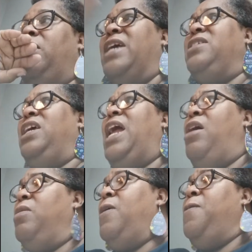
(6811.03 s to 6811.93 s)
said,
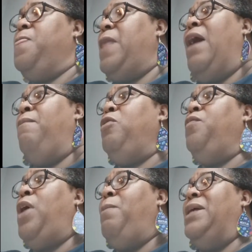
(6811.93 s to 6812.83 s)
I'll
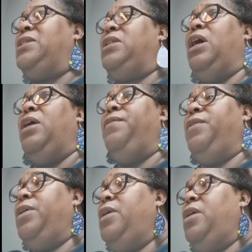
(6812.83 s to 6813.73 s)
move all my stuff
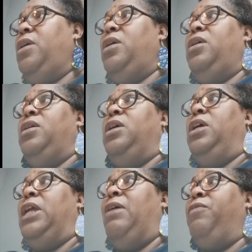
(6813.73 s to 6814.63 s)

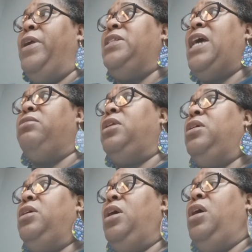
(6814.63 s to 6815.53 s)
and I'll rinse out
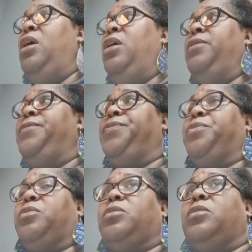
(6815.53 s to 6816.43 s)
the
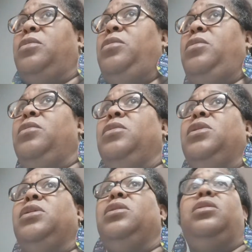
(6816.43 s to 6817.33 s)

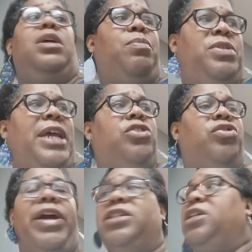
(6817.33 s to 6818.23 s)
you can put that in the
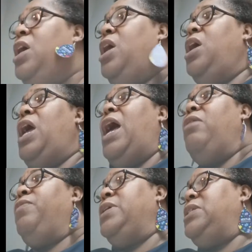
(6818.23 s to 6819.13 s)
trash.
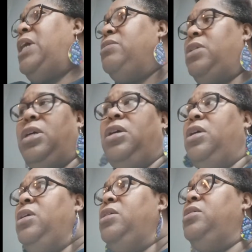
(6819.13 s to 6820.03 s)
I'll rinse out
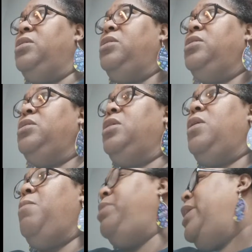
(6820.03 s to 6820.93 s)
the
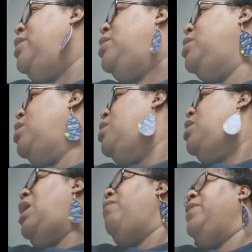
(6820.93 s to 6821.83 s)
blender.
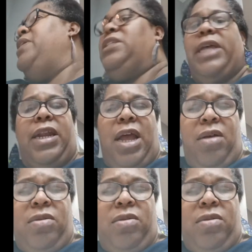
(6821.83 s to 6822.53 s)
I'll rinse that out.